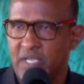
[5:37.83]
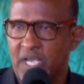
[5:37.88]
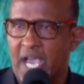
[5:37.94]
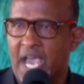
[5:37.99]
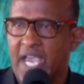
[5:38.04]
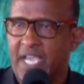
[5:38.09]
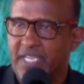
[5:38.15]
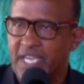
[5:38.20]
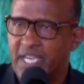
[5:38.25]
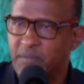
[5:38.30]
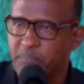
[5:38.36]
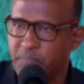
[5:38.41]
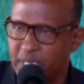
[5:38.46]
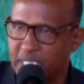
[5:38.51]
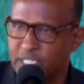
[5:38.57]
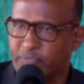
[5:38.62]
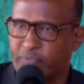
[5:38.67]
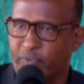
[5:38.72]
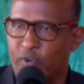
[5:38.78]
I can
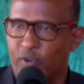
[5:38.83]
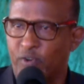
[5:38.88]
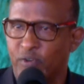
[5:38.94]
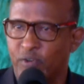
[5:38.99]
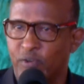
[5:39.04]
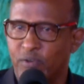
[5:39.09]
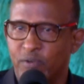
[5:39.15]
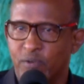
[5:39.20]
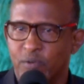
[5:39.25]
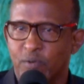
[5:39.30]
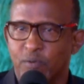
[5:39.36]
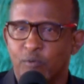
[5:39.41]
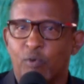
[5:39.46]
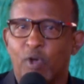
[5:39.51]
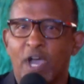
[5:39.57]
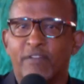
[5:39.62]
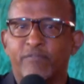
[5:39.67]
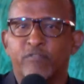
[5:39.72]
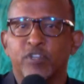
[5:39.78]
bet for,
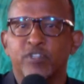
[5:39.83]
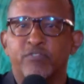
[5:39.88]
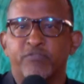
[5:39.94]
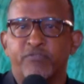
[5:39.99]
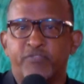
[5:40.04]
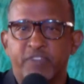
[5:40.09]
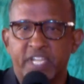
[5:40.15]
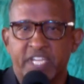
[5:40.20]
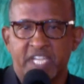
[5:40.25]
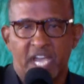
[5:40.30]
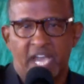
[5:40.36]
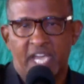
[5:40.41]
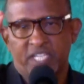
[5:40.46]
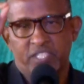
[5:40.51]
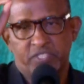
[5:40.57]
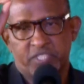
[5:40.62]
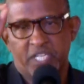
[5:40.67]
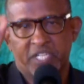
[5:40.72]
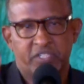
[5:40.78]
who have got very
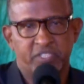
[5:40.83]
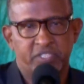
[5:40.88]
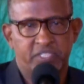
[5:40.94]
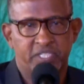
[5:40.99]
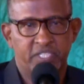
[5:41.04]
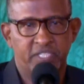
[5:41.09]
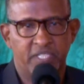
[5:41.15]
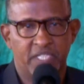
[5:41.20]
high integrity